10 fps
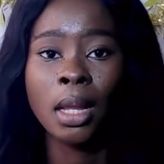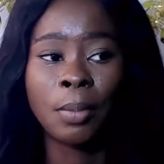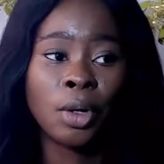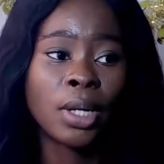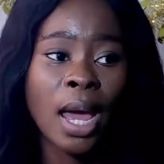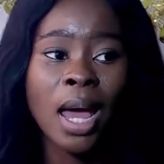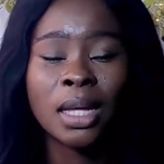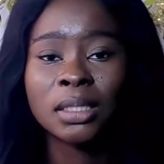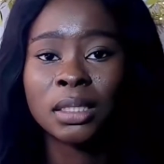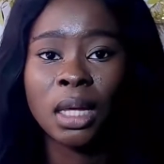Payoneer
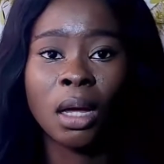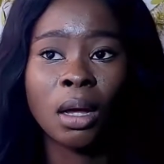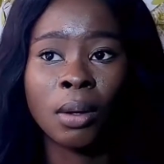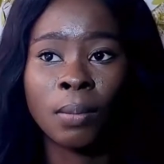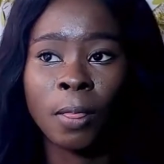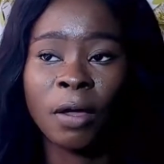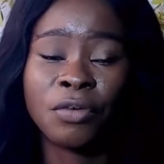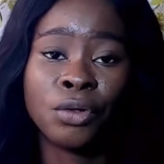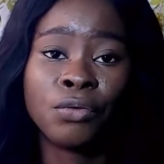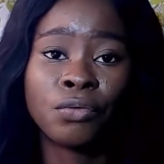has
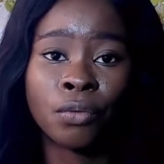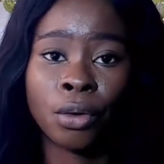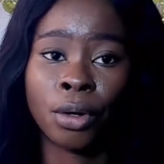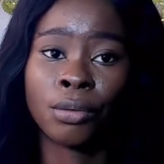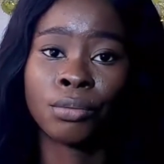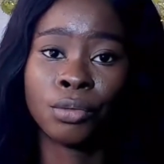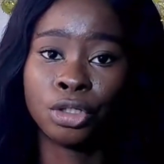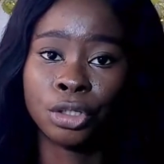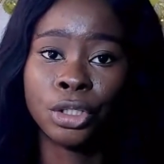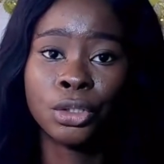avenue for
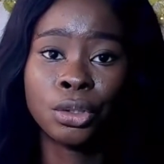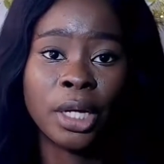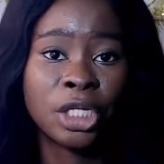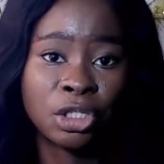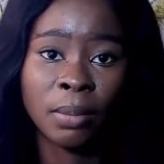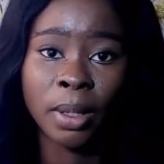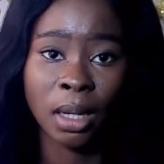withdrawing to your Nigerian bank